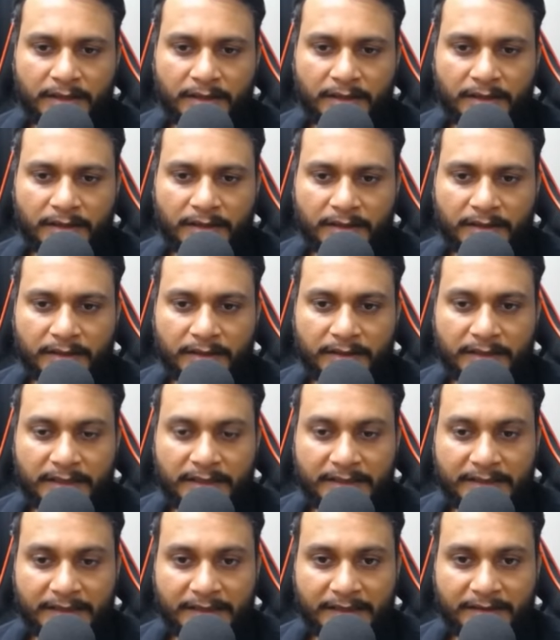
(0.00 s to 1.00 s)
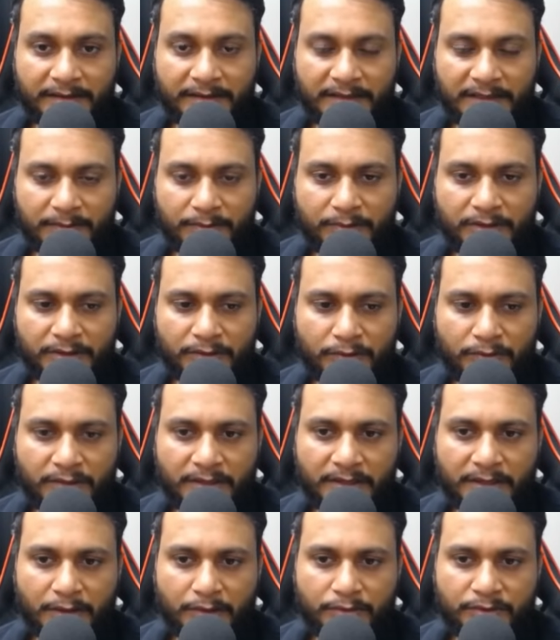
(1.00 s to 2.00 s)
it can keep the
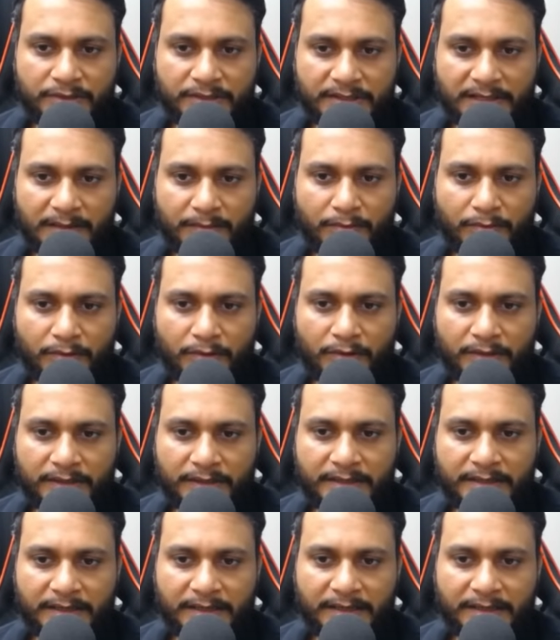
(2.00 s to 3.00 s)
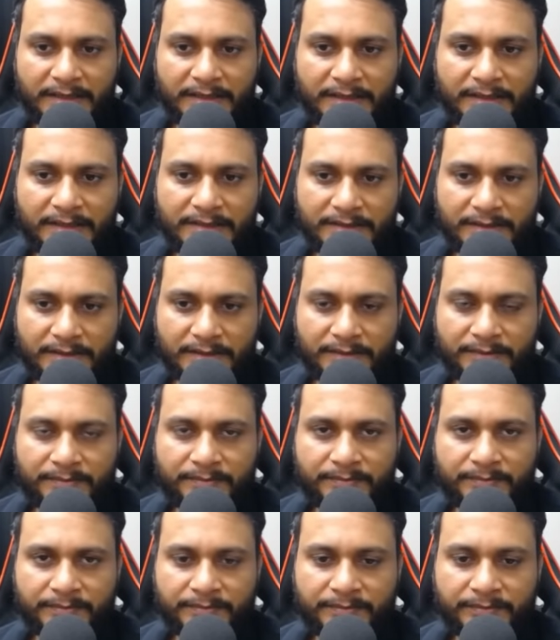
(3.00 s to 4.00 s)
unique count same or it can increase it,
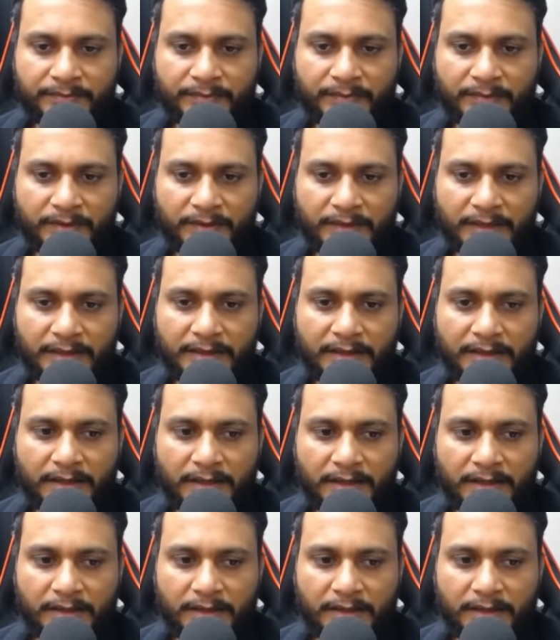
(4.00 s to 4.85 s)
right?